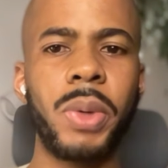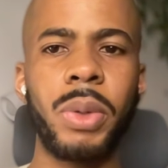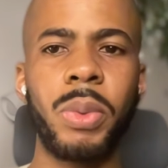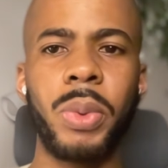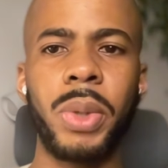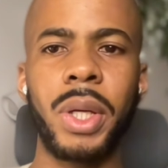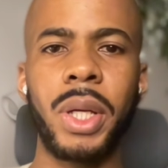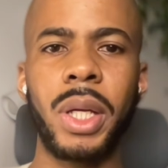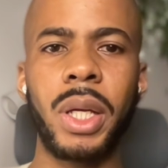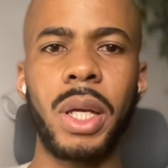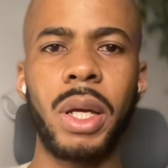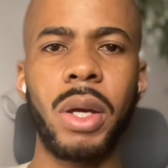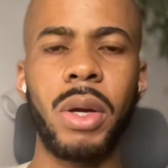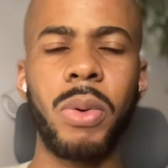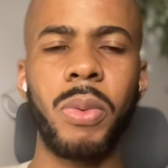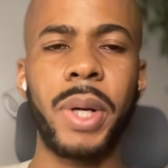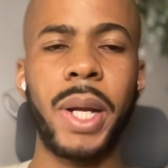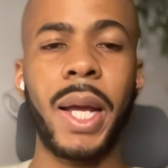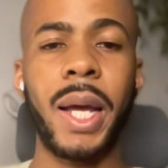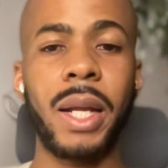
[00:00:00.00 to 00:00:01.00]

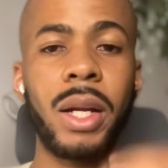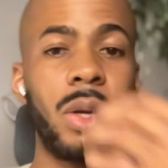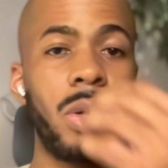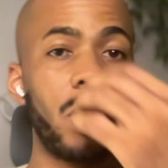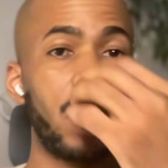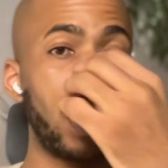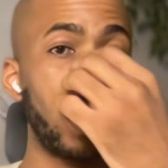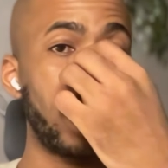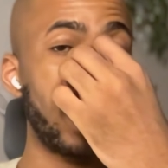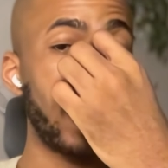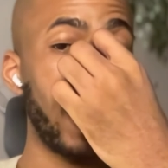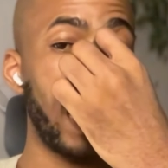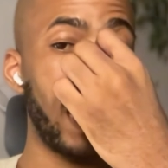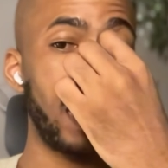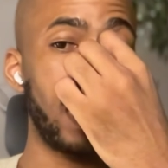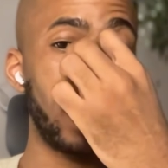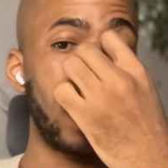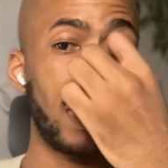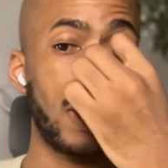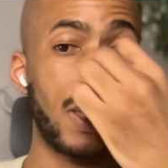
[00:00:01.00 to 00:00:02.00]
when I had a look at the
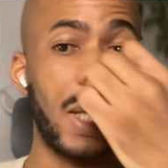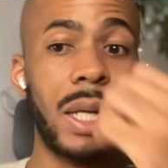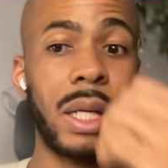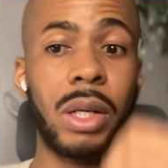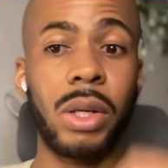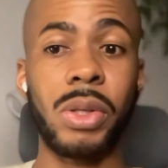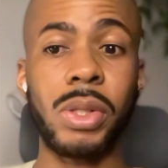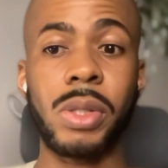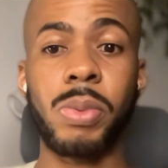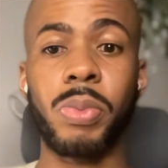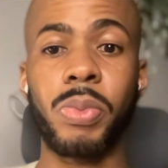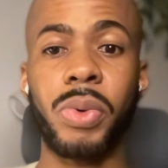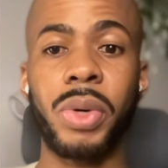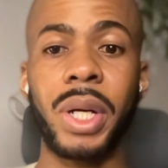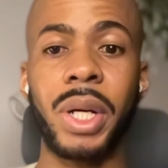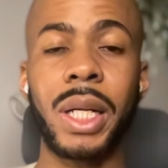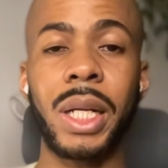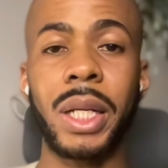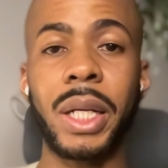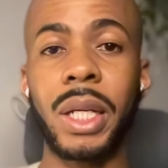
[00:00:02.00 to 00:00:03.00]
site looks
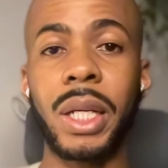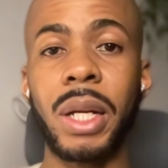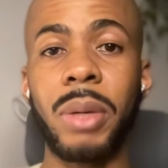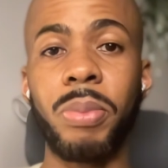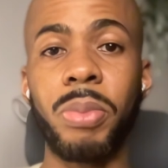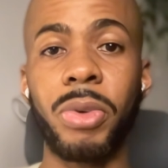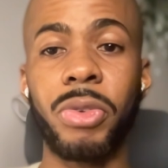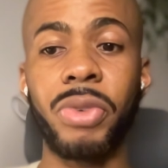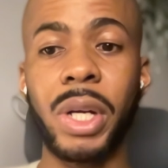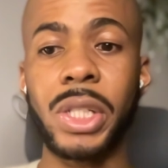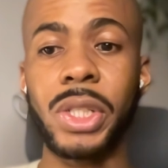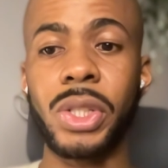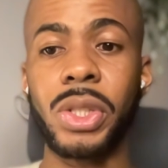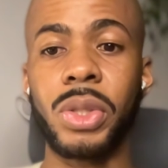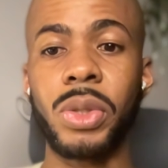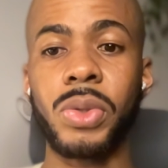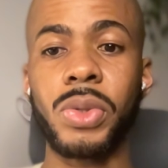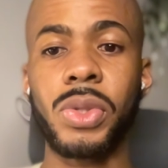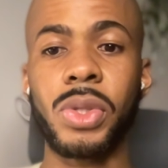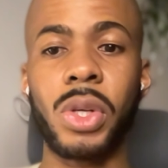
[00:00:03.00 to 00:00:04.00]
pretty clean and
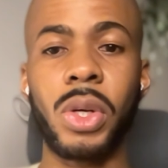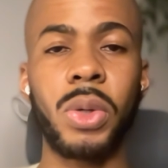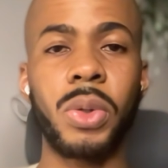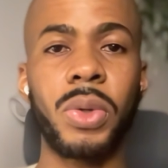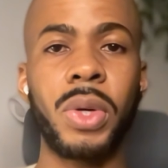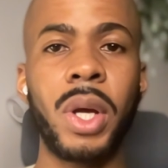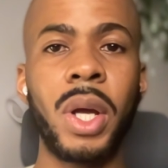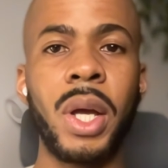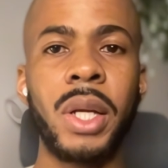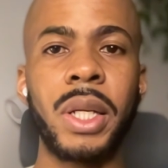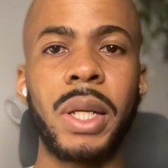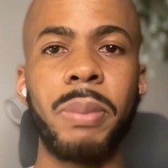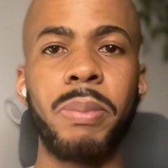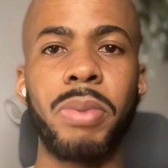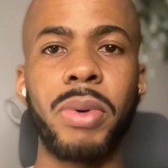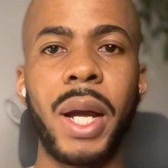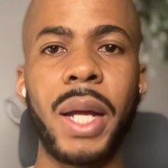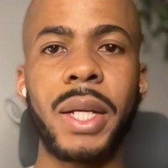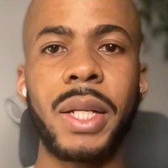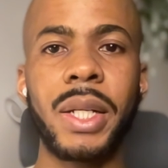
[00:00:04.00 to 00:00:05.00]
professional. So the
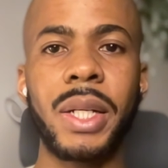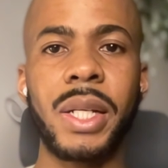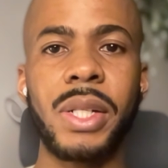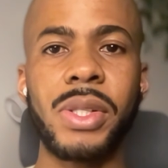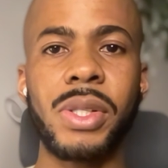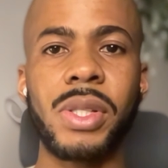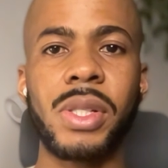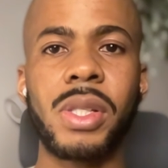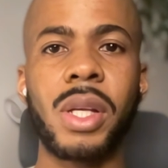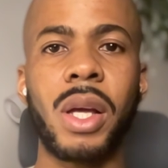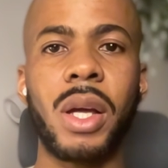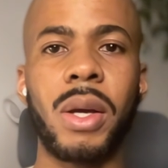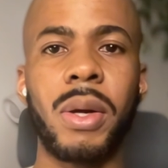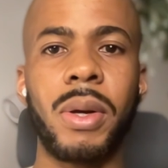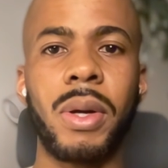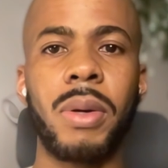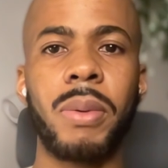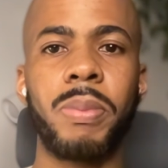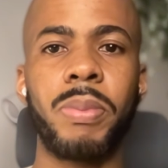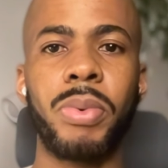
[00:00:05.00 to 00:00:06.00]
branding is
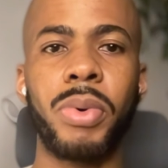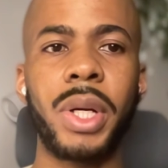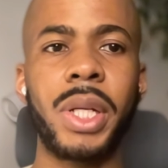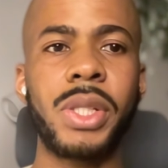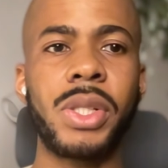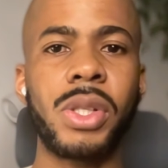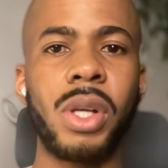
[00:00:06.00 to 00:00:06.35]
pretty